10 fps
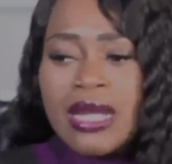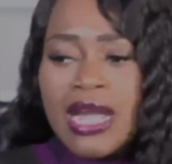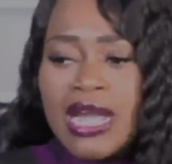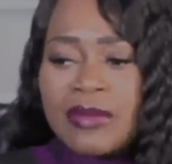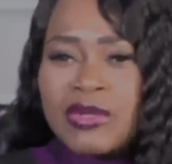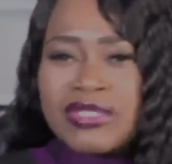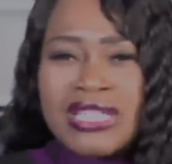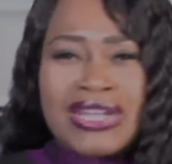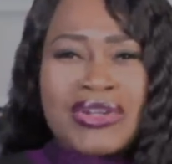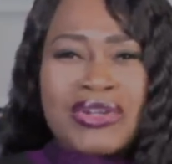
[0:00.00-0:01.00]
Um, there was a
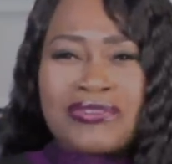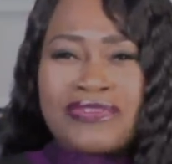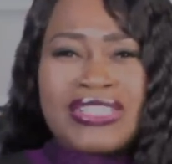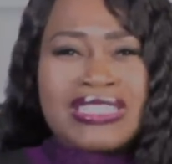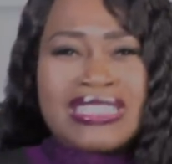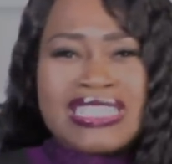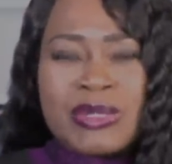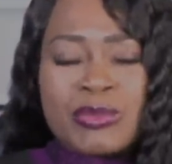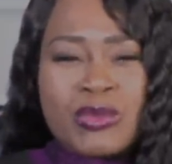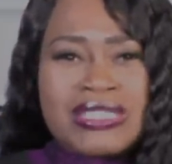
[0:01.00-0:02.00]
lot of hurt feelings.
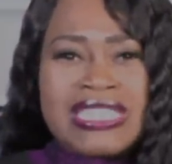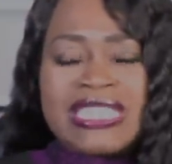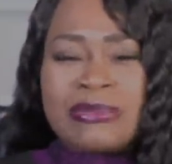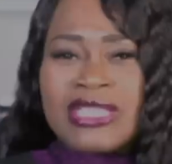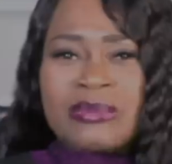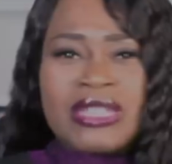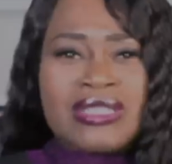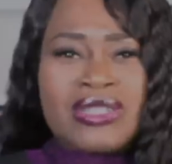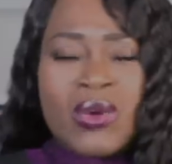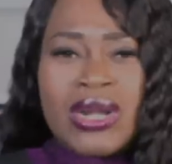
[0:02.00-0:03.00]
People was emailing me,
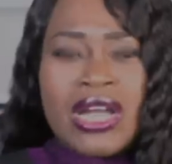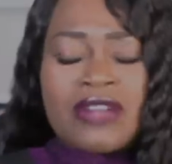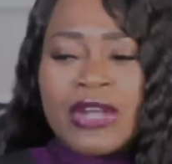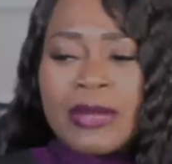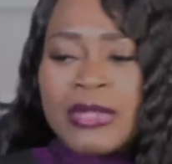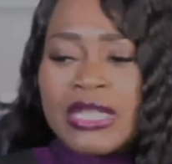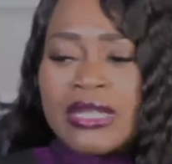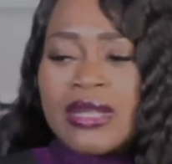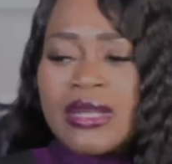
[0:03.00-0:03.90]
going off on me.